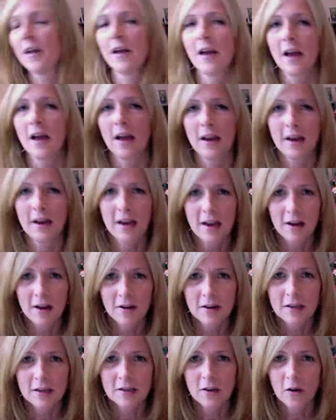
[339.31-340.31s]
and now
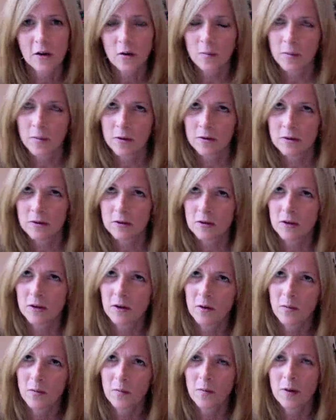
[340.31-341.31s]
he's almost
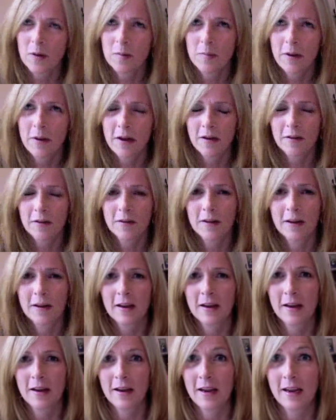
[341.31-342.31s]
1 pound
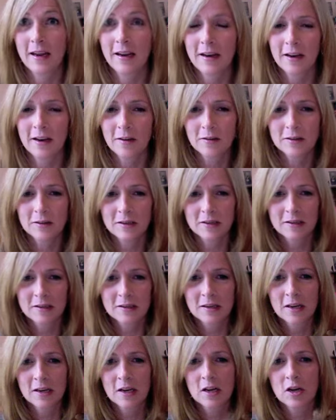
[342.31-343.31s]
8
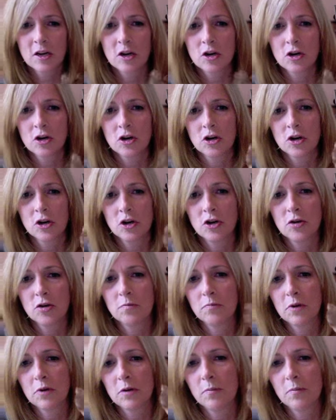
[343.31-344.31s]
ounces. You're a
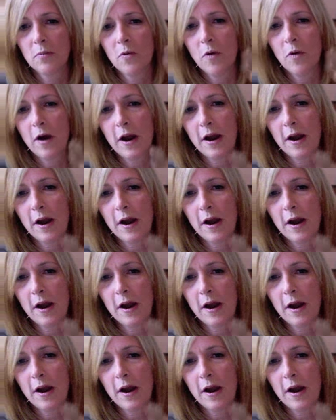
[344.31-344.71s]
big boy.